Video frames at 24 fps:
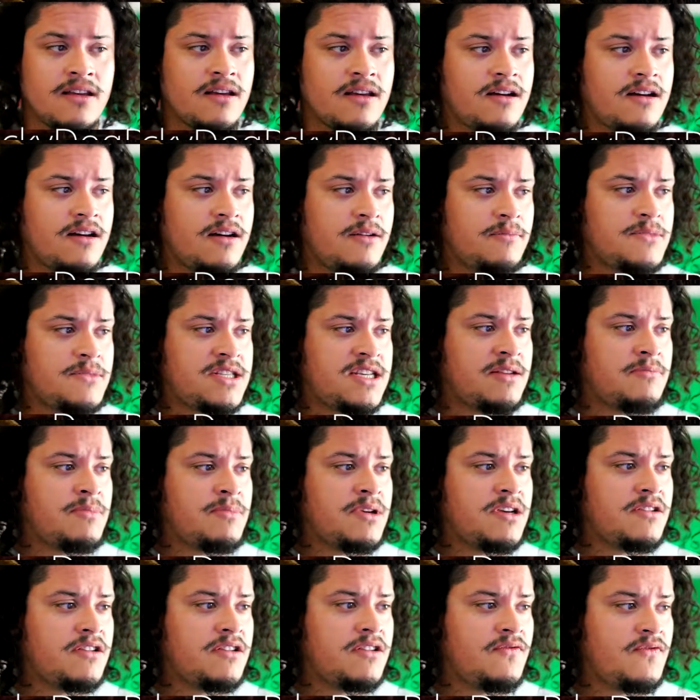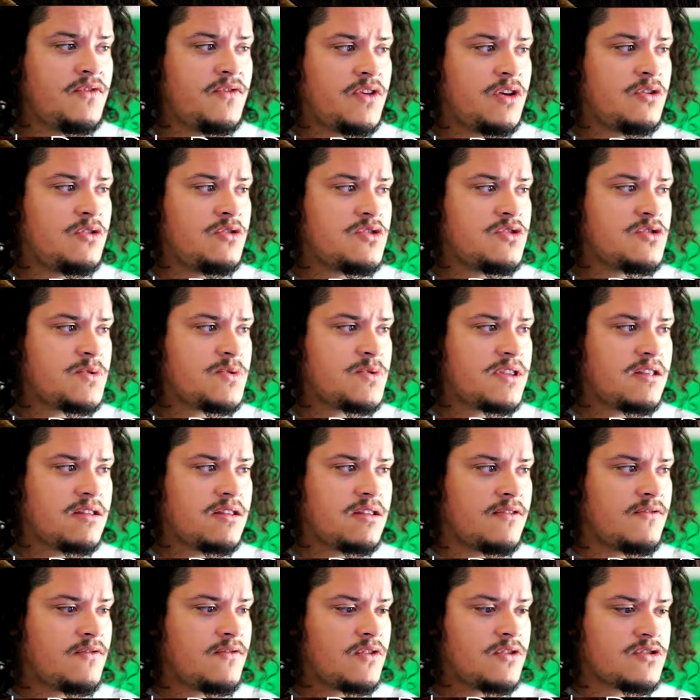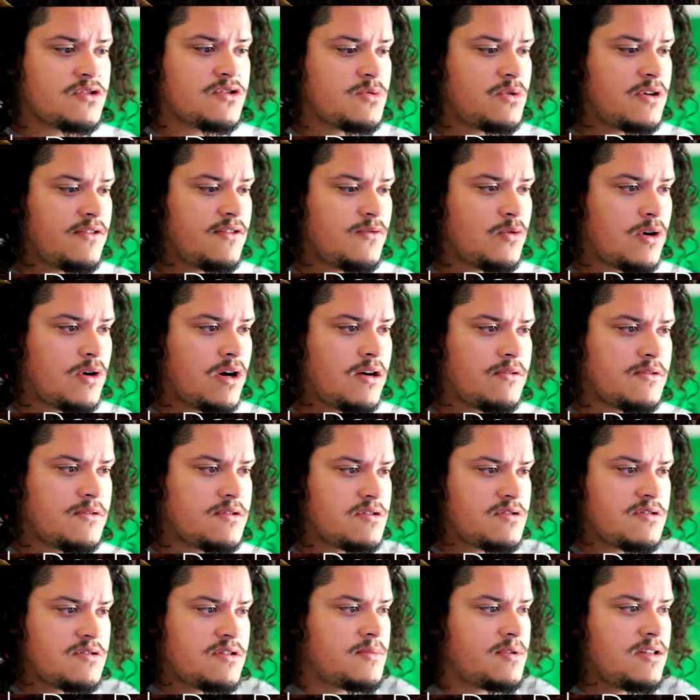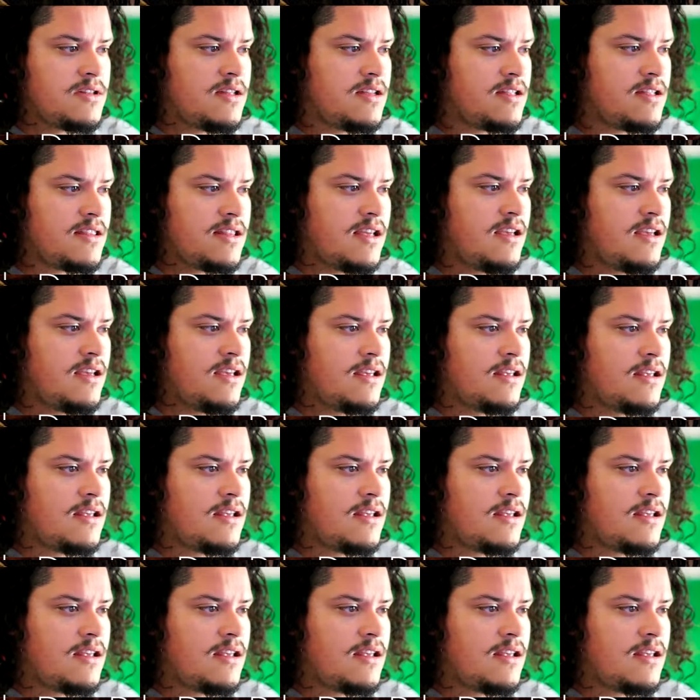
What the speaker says: views within the first 24 hours or something like that,